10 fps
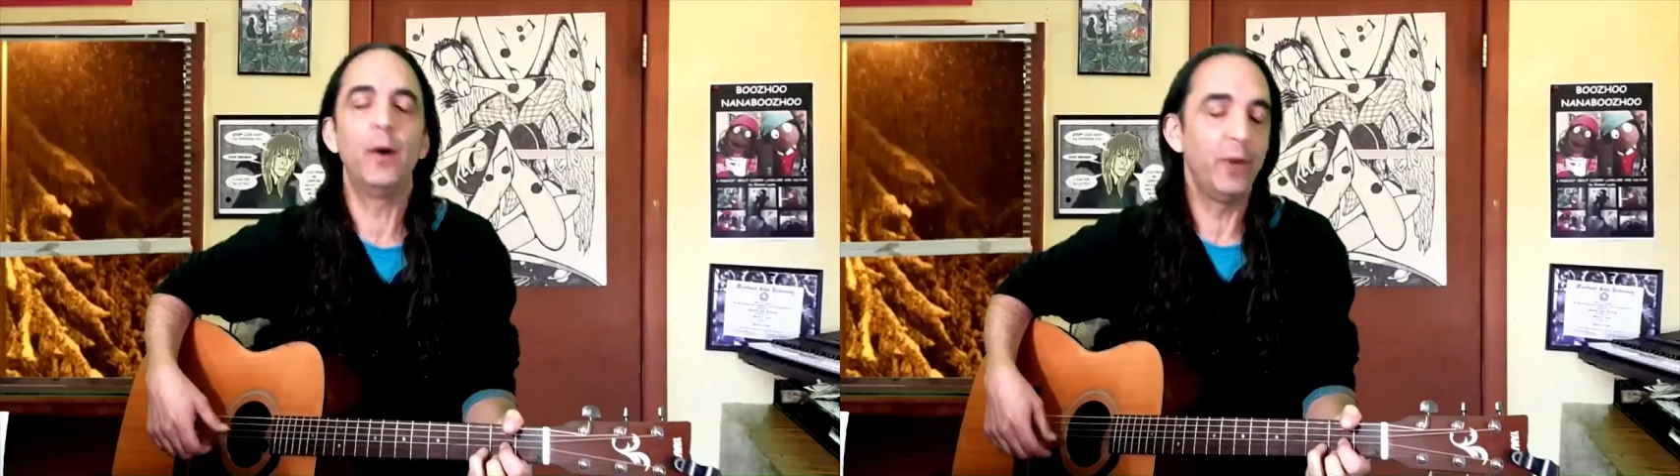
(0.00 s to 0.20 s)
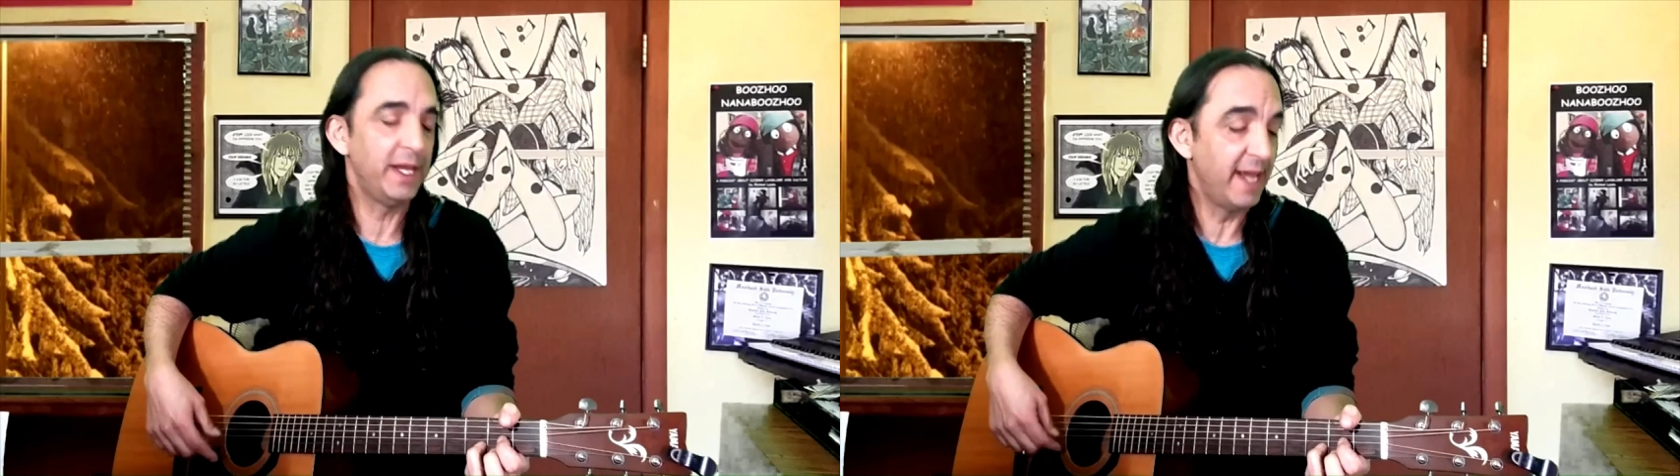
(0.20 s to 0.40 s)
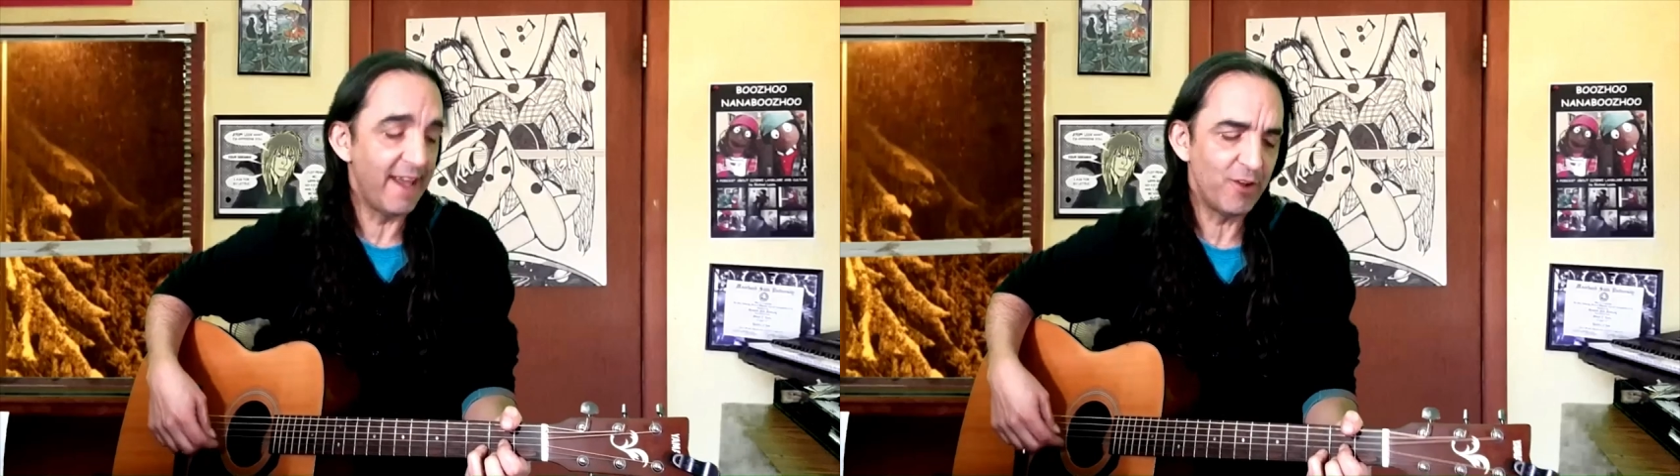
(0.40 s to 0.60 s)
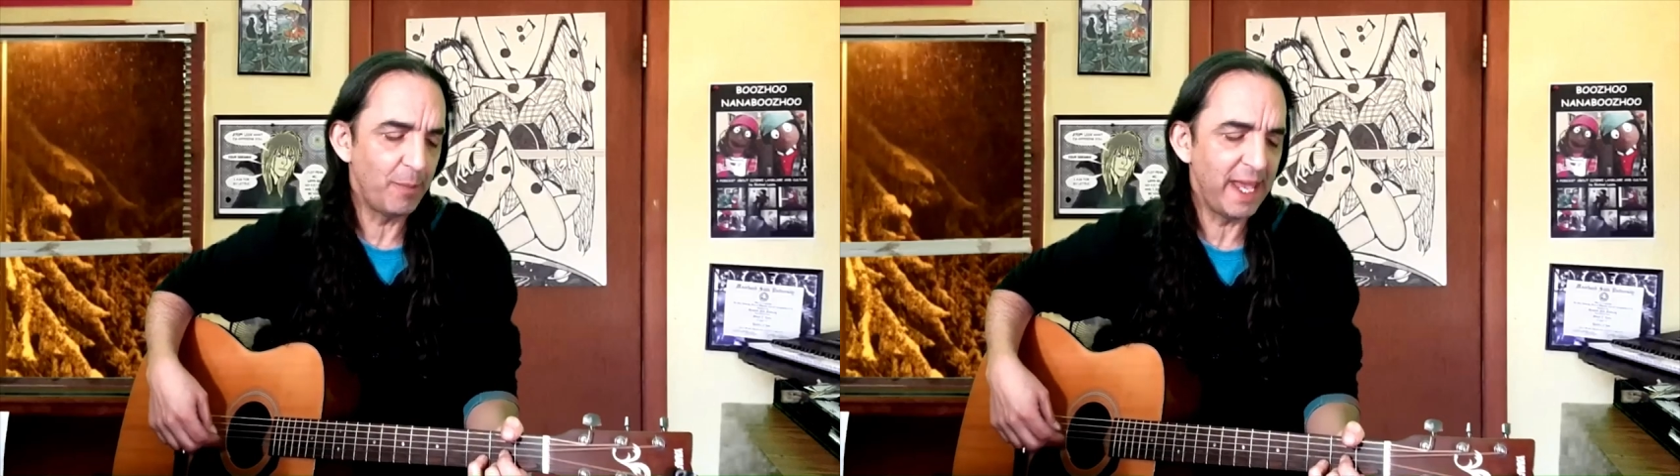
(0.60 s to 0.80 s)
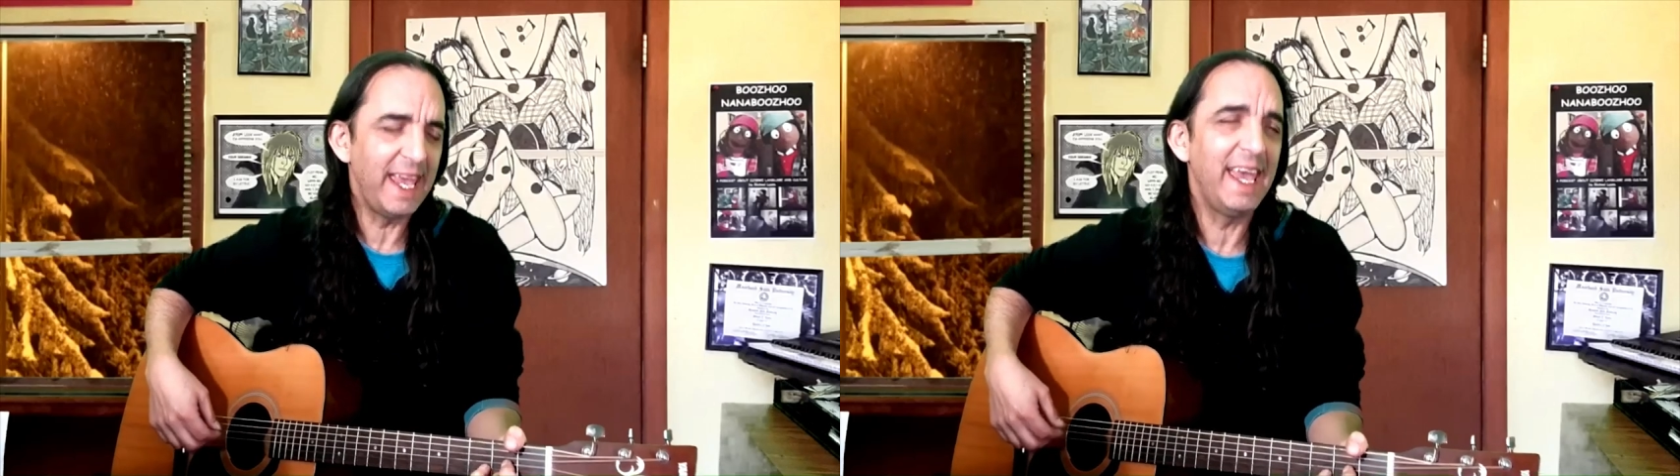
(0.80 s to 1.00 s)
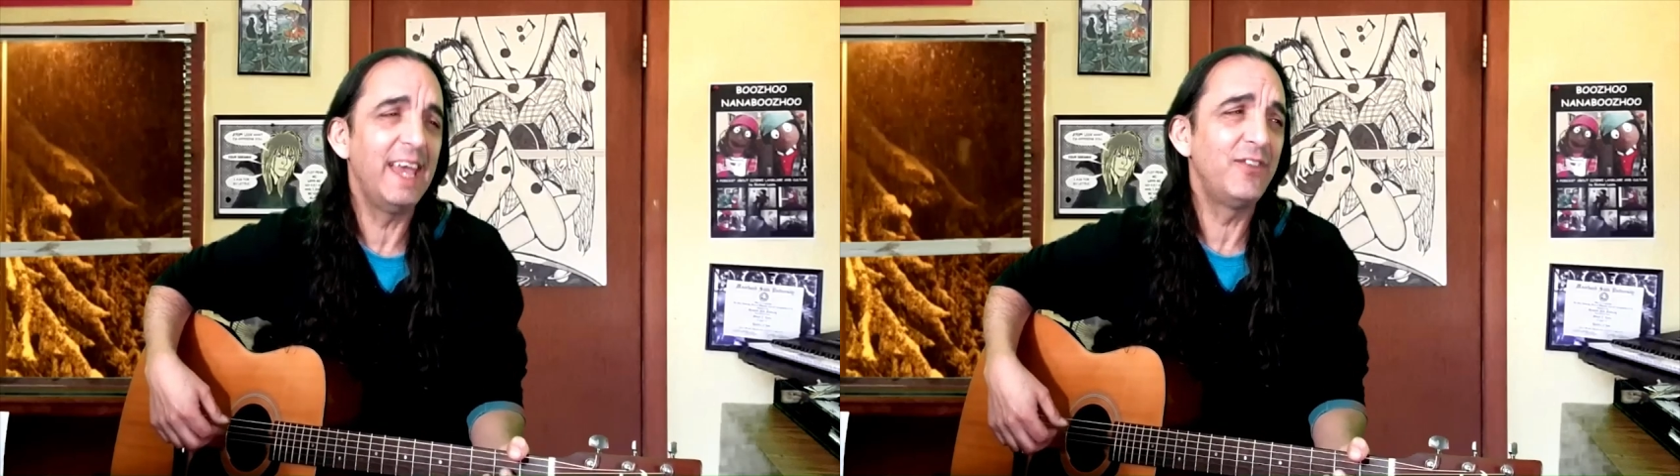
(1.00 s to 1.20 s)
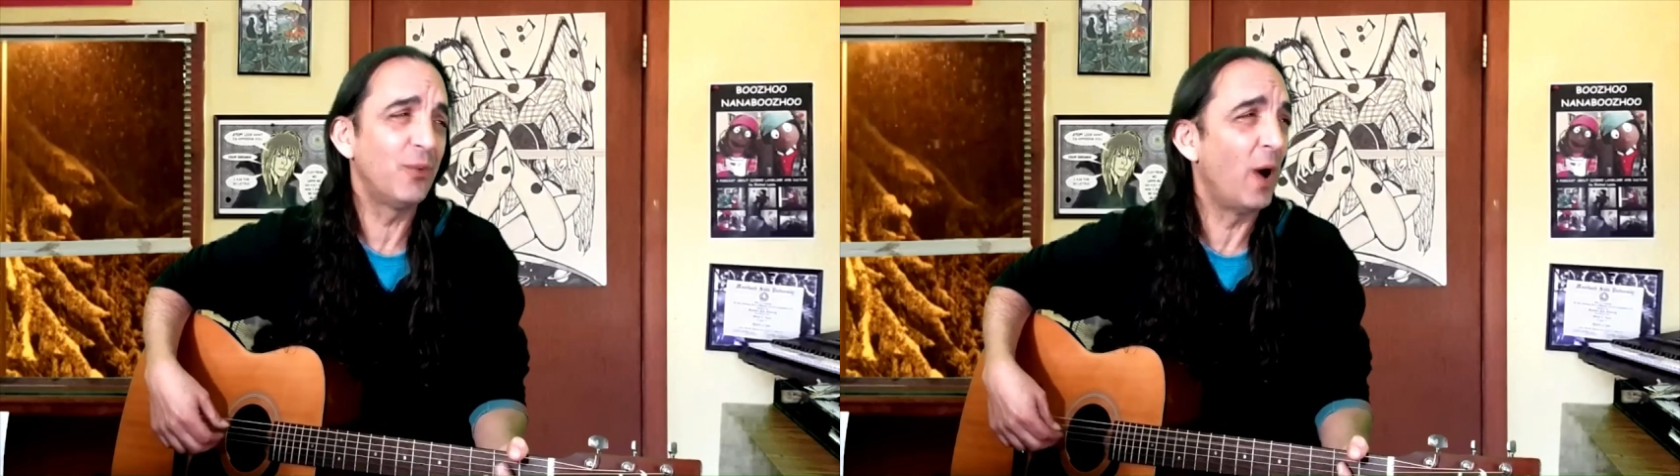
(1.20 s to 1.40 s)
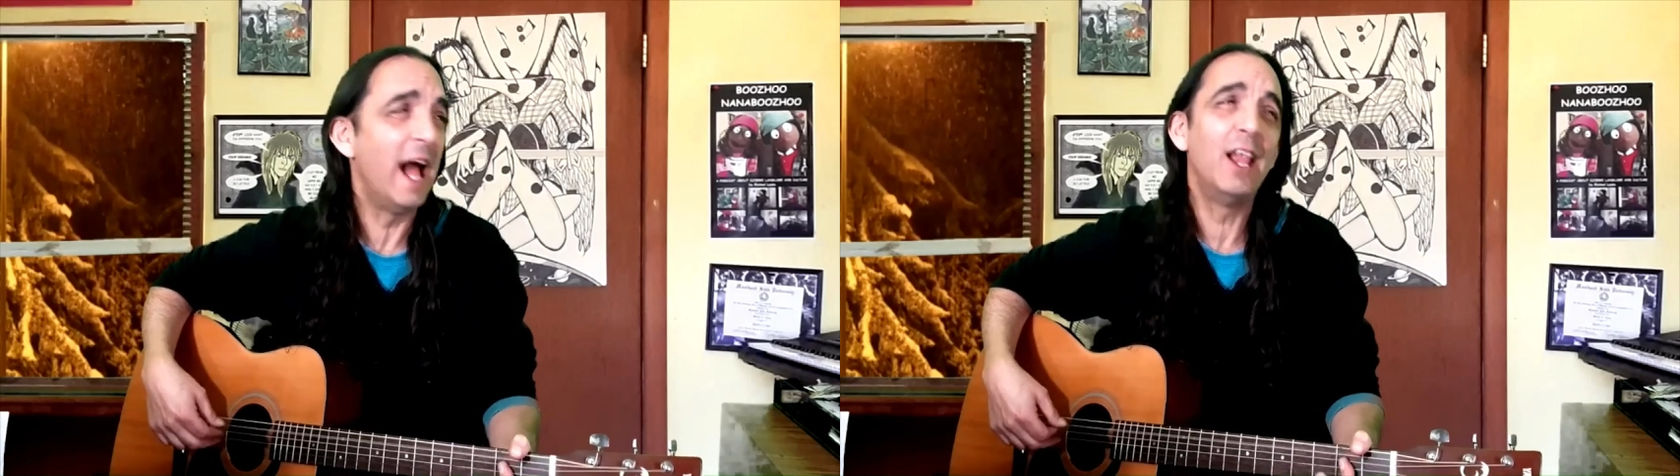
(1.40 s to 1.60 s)
we'd never be
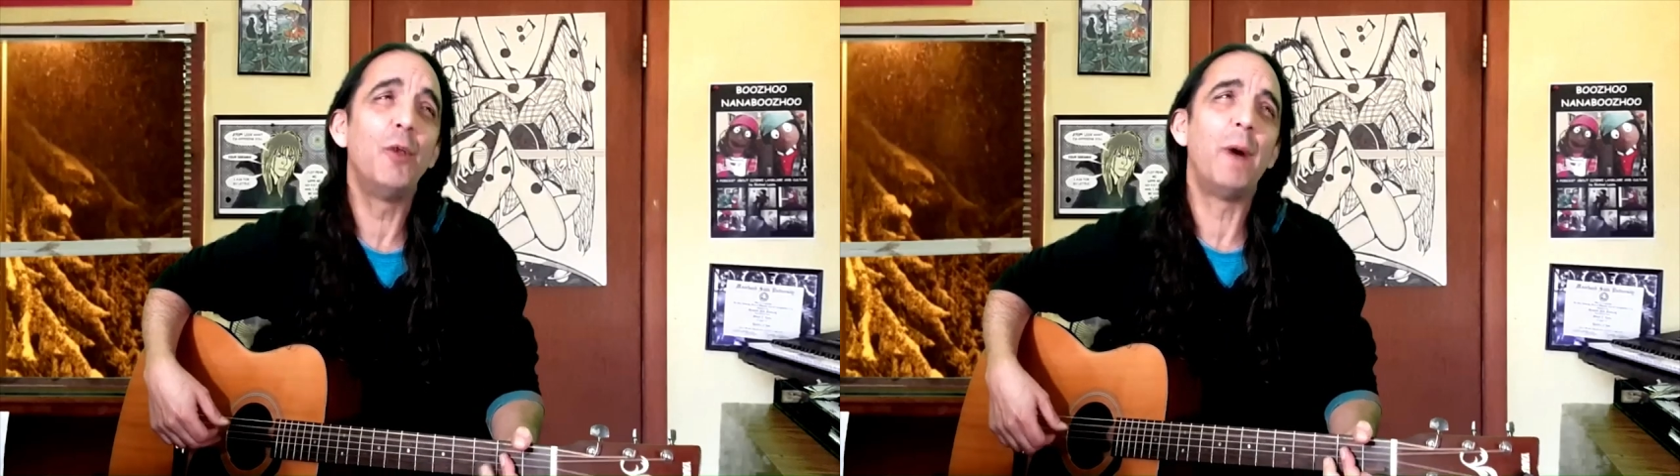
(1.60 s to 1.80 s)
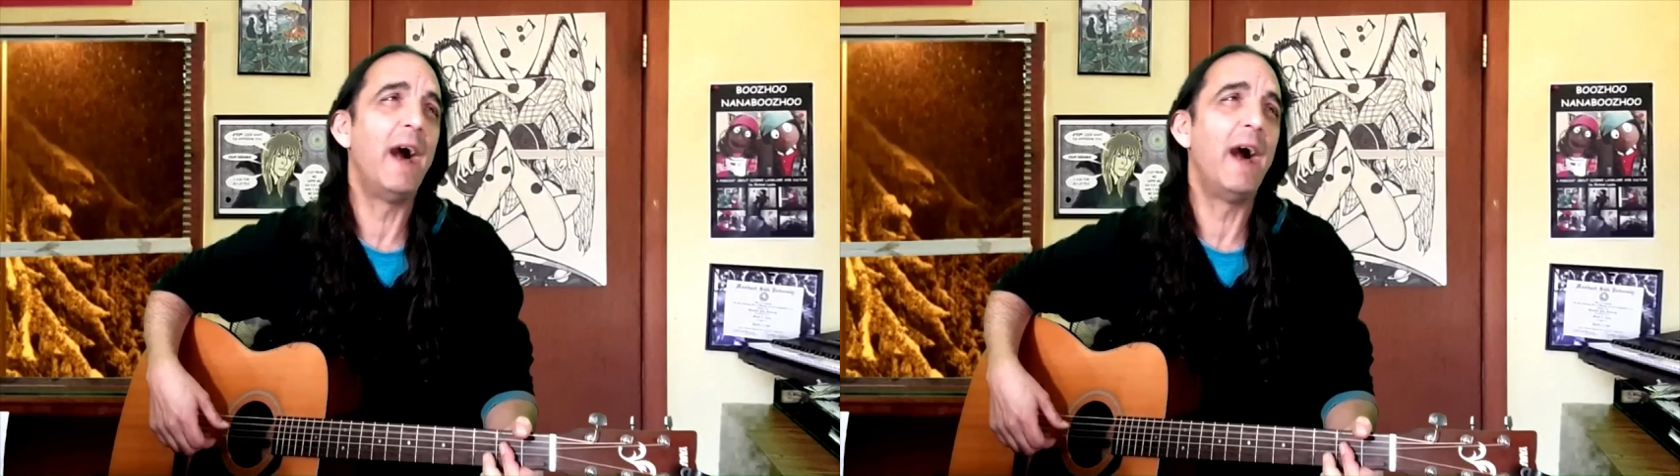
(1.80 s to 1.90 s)
swallowed